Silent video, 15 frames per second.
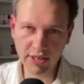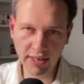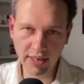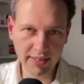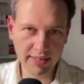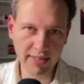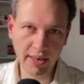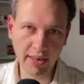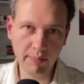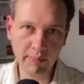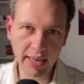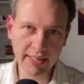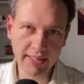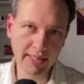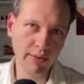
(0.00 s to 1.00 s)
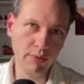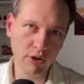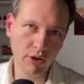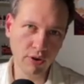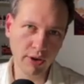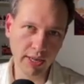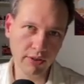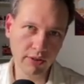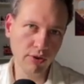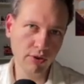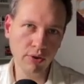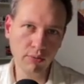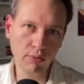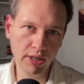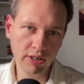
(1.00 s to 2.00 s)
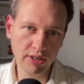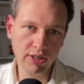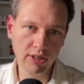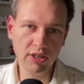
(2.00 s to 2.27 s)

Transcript: it's amazing what you can do with just